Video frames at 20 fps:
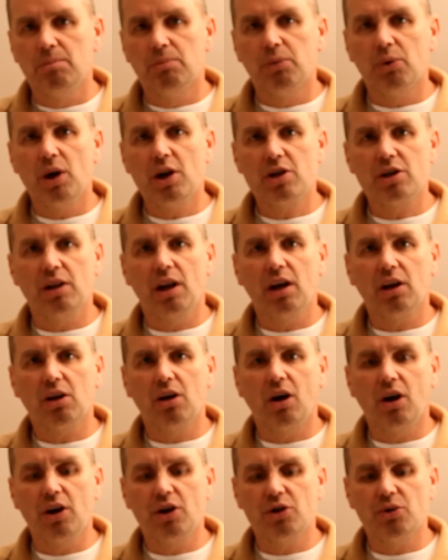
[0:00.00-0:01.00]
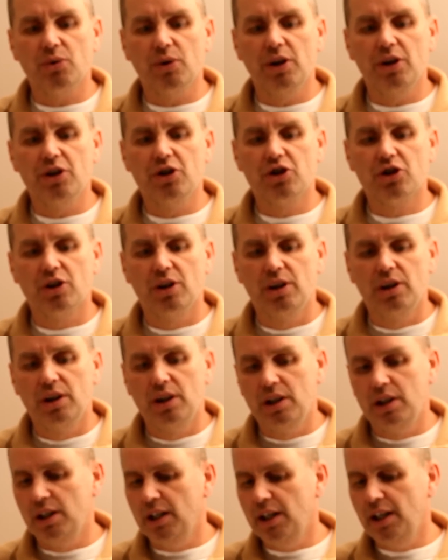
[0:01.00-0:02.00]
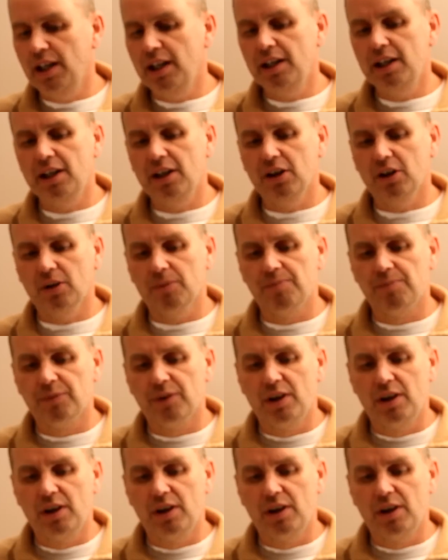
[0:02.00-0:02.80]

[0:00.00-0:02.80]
brush lock cartridge in here.